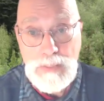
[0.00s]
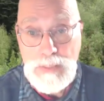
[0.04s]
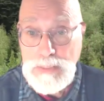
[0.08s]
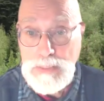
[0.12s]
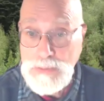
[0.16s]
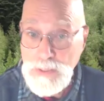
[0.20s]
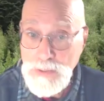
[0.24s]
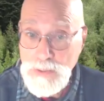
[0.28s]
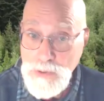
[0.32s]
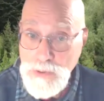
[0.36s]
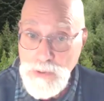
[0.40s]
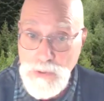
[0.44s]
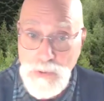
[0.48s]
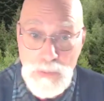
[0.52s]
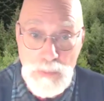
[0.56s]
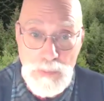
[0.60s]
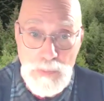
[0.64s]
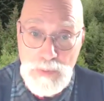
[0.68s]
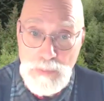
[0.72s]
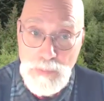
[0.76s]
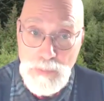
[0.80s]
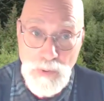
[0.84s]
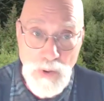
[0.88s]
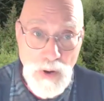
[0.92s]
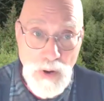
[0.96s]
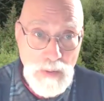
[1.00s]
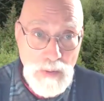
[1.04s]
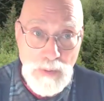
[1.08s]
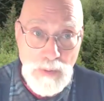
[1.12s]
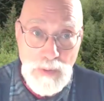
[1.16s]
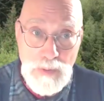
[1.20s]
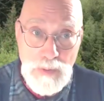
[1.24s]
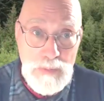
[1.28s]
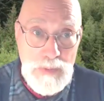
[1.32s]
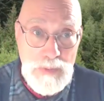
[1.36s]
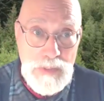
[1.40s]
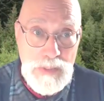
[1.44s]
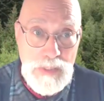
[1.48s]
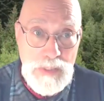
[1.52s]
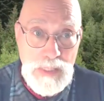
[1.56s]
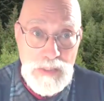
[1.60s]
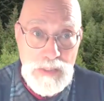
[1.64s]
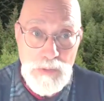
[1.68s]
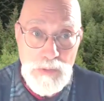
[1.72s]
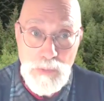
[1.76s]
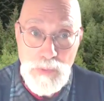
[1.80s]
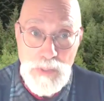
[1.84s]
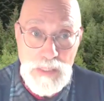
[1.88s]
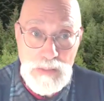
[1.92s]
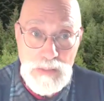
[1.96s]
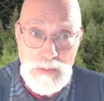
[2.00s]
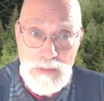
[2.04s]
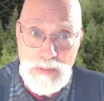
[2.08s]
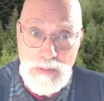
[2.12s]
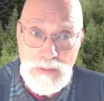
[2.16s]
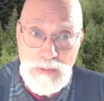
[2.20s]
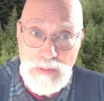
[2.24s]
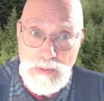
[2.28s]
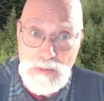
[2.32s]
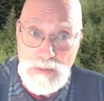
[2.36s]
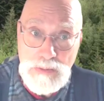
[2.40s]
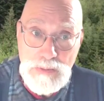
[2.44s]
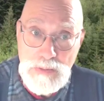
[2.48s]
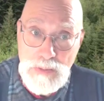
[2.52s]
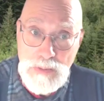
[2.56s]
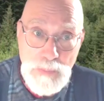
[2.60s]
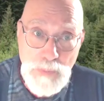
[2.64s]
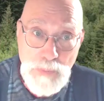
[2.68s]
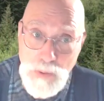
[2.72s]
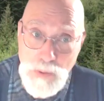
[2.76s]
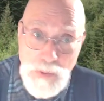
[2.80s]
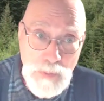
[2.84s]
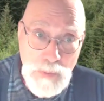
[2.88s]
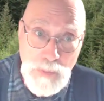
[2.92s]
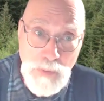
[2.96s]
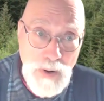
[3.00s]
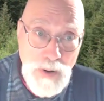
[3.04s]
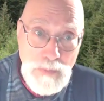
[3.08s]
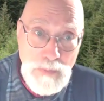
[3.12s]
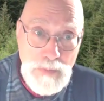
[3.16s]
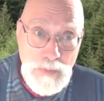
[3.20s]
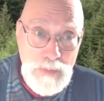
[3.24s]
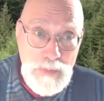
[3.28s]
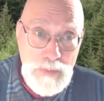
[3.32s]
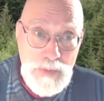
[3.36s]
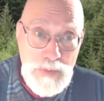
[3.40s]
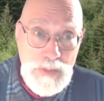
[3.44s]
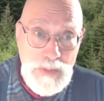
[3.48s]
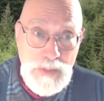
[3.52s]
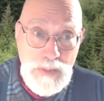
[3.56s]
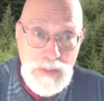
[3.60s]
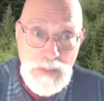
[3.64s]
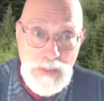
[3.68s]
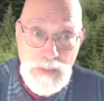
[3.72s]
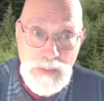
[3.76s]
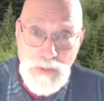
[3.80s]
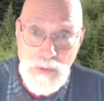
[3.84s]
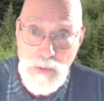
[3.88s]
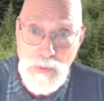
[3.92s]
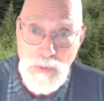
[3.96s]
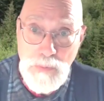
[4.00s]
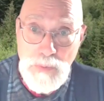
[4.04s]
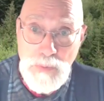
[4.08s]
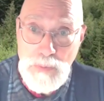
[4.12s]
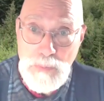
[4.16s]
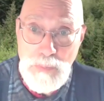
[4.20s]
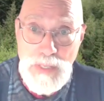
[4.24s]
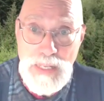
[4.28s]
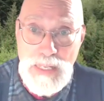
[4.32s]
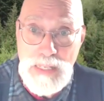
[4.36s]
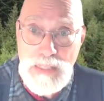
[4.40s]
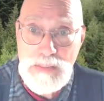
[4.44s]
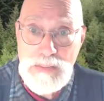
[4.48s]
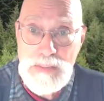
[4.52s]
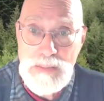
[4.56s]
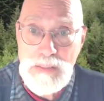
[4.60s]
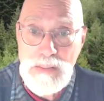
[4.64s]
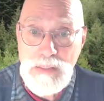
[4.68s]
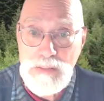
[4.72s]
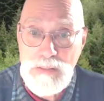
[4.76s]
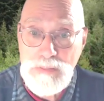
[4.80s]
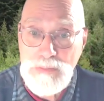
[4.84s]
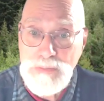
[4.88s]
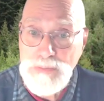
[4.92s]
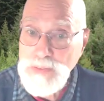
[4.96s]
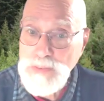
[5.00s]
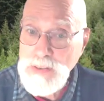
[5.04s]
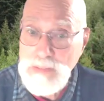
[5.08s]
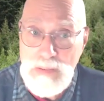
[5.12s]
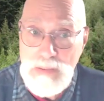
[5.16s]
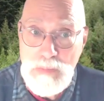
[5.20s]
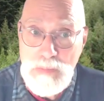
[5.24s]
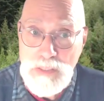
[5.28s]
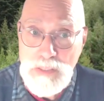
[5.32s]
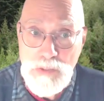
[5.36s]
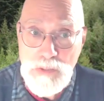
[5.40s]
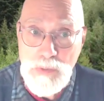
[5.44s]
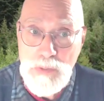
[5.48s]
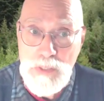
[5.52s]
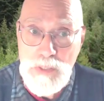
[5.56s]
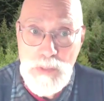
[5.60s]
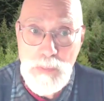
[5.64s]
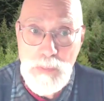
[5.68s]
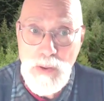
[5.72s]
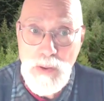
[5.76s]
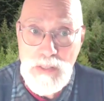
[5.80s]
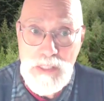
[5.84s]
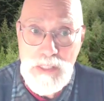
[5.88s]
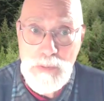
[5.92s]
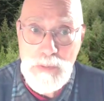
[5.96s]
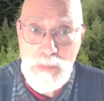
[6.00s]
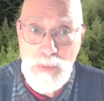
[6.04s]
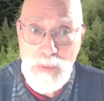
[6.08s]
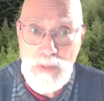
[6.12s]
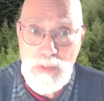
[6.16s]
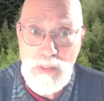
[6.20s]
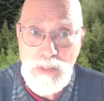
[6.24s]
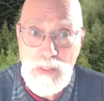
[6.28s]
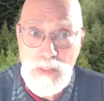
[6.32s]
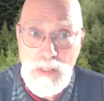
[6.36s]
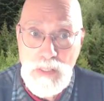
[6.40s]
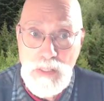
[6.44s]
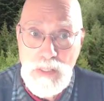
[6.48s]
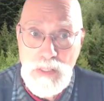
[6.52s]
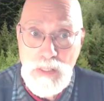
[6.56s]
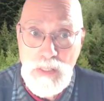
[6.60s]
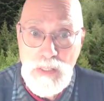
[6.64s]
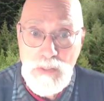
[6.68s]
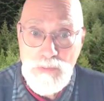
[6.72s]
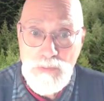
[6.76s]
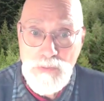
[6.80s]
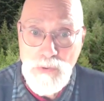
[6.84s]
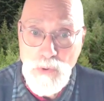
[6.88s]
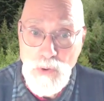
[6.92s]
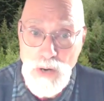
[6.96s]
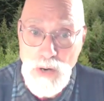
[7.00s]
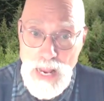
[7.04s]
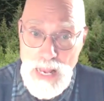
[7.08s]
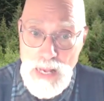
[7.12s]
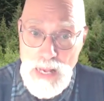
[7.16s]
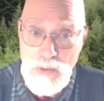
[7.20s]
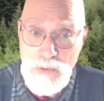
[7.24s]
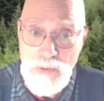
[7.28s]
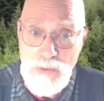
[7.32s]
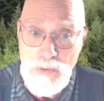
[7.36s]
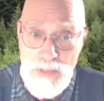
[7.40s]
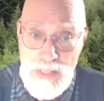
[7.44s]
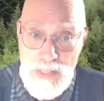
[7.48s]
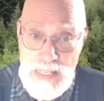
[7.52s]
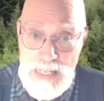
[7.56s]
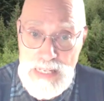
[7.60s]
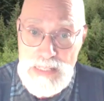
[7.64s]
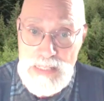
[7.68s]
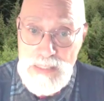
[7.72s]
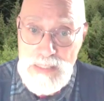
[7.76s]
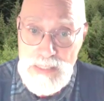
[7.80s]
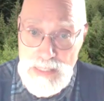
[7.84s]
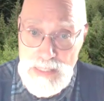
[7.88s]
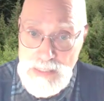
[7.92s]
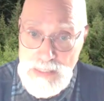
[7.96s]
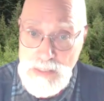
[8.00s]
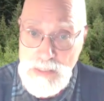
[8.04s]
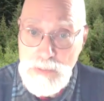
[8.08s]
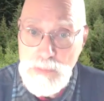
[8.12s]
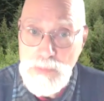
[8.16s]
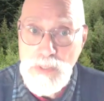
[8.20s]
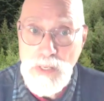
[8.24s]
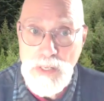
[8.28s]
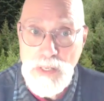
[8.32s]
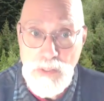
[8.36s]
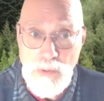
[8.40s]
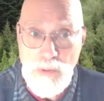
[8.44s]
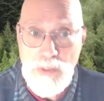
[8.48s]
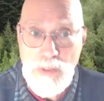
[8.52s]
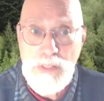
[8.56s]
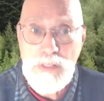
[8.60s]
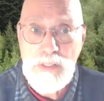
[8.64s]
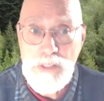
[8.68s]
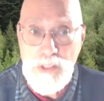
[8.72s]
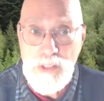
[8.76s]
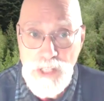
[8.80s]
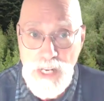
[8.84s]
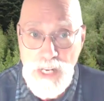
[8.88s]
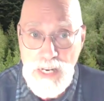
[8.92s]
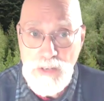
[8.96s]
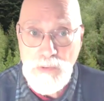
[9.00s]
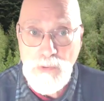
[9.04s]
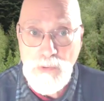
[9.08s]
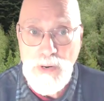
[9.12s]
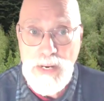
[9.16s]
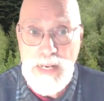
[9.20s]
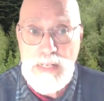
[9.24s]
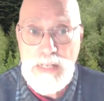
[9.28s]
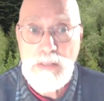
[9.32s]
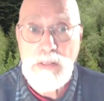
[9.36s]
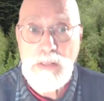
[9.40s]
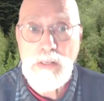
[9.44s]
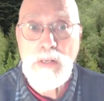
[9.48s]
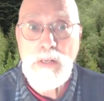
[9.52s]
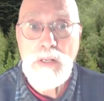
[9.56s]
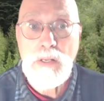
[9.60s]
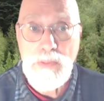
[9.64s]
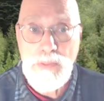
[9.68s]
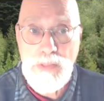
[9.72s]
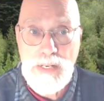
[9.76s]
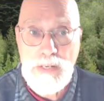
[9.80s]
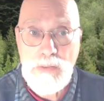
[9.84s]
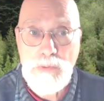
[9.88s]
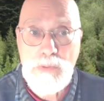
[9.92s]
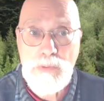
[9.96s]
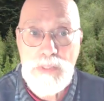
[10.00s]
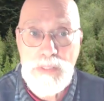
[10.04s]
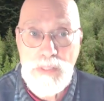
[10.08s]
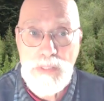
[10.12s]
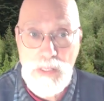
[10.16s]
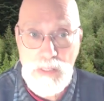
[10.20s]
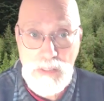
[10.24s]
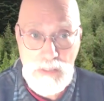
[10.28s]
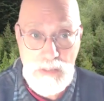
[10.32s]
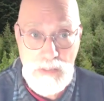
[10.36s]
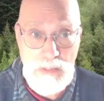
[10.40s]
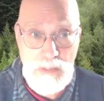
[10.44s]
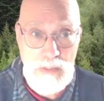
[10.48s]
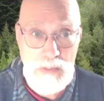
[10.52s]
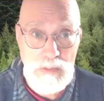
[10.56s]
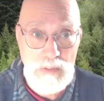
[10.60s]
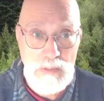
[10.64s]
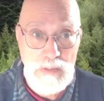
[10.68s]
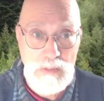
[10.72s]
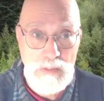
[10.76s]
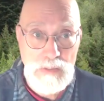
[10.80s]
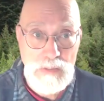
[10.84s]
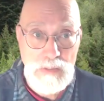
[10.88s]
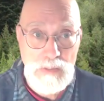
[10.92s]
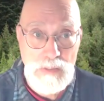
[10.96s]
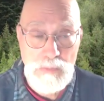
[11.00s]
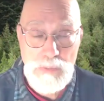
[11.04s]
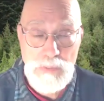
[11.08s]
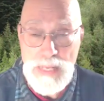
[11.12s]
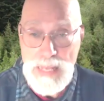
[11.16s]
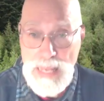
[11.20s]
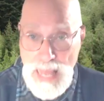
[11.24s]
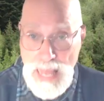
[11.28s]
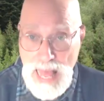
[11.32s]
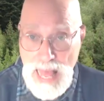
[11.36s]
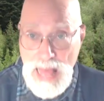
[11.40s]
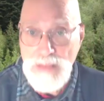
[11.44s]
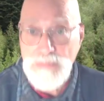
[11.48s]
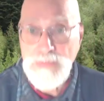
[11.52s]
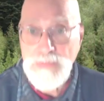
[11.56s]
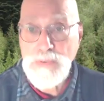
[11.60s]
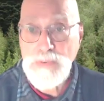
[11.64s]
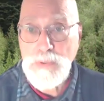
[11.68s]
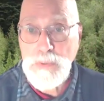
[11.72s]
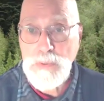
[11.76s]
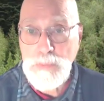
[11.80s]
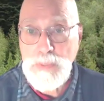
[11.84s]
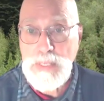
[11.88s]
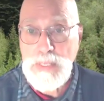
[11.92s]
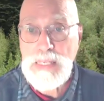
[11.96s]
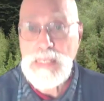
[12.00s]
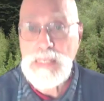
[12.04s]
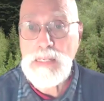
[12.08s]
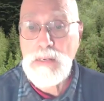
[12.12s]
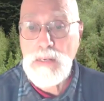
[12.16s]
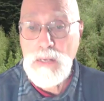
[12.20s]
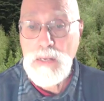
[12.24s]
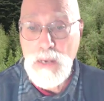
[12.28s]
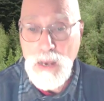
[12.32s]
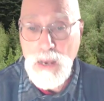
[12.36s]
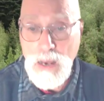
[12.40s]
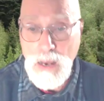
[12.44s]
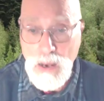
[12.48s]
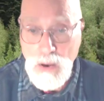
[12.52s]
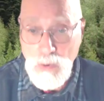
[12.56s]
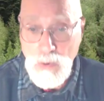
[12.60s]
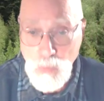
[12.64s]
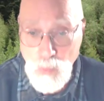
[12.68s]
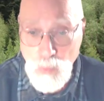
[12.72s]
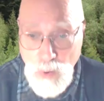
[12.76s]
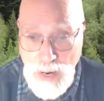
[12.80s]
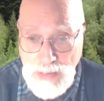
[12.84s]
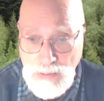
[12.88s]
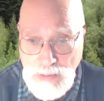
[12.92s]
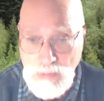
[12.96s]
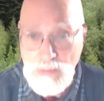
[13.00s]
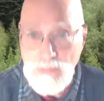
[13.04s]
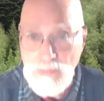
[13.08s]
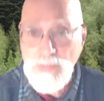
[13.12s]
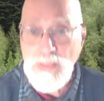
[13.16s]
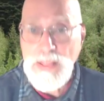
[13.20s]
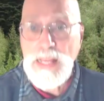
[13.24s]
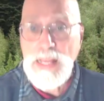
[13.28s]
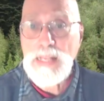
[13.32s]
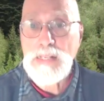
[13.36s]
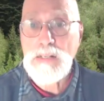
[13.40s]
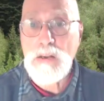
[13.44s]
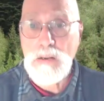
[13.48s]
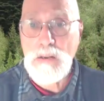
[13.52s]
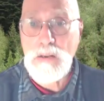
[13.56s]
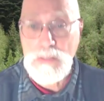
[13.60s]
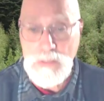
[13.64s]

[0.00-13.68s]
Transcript: These are human problems as well as computer problems. The human beings are very much responsible for how these systems are going to generate their results. We have to be aware of that.